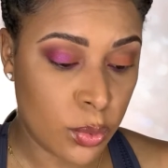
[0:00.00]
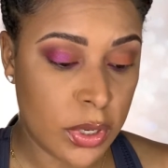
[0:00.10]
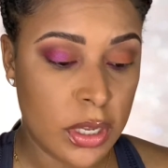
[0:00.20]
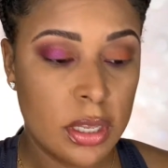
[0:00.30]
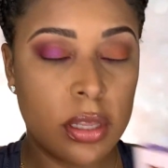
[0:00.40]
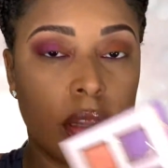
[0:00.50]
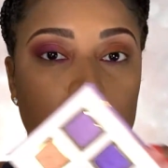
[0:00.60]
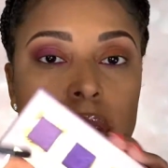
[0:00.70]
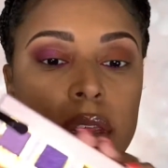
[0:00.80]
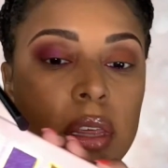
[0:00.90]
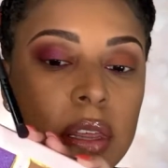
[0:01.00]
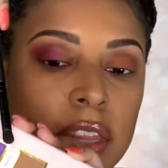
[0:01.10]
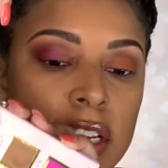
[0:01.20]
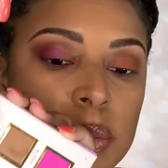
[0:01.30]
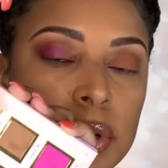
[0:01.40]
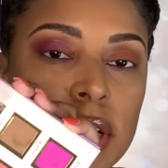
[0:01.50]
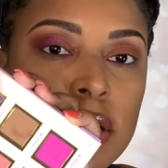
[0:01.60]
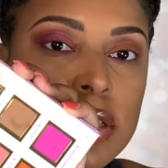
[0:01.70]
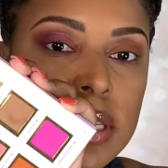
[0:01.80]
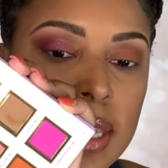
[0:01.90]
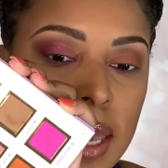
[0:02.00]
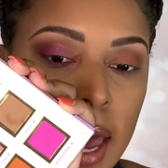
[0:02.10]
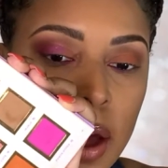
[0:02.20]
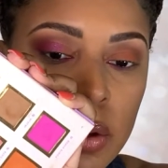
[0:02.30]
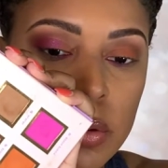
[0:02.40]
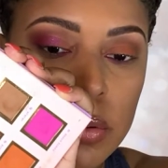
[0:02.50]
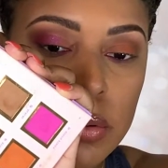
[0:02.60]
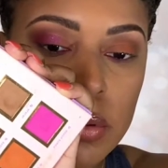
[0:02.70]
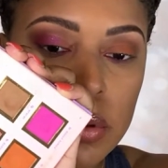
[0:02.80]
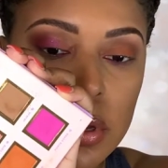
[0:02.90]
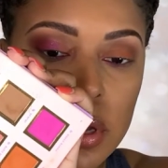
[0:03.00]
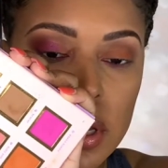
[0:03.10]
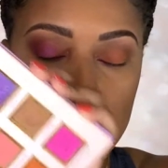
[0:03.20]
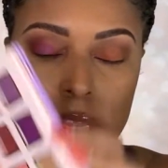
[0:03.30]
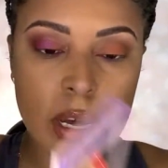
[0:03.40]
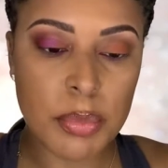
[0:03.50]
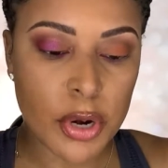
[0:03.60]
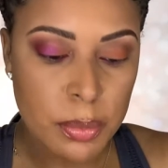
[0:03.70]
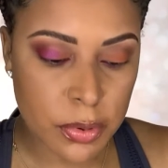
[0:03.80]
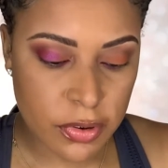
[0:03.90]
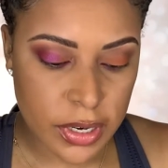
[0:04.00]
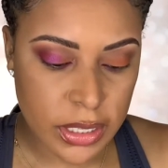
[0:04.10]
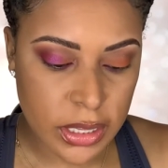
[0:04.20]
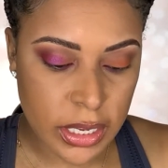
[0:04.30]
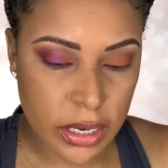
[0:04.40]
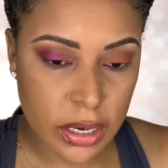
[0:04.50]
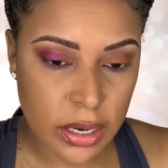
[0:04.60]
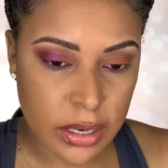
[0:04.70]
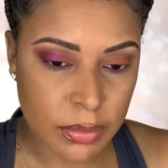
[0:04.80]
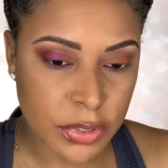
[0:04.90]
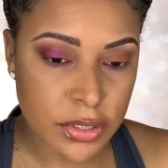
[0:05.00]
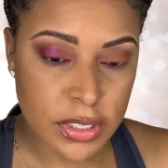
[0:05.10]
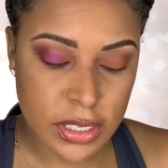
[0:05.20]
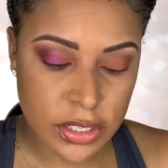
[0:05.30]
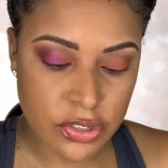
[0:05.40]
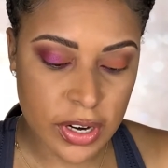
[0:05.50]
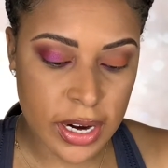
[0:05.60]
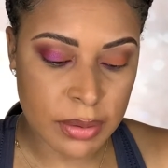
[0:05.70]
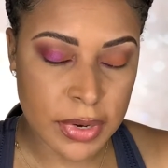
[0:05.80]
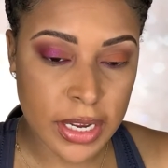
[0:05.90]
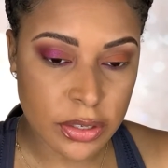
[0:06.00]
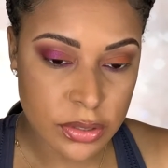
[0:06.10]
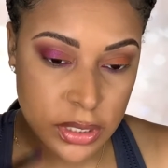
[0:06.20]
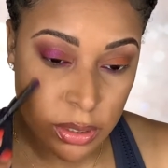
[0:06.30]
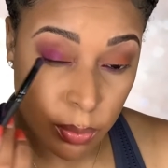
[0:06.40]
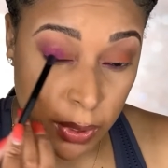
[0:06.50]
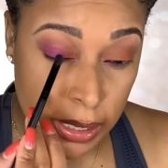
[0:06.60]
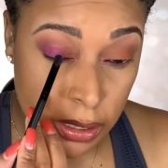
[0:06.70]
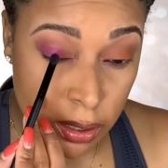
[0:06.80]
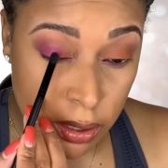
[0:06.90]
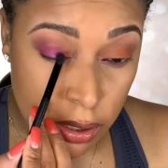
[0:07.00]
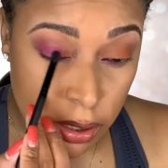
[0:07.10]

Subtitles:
with, I think it's pronounced Gao, that purple right there, and I'm using it dry, I'm not using it wet.